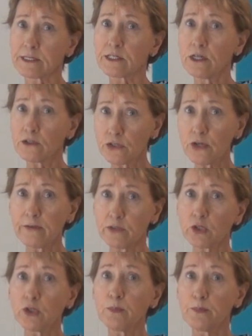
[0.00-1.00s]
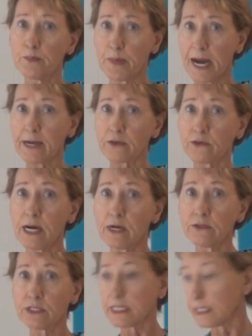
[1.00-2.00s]
So long as you have a good
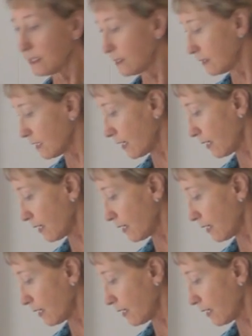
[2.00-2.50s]
background in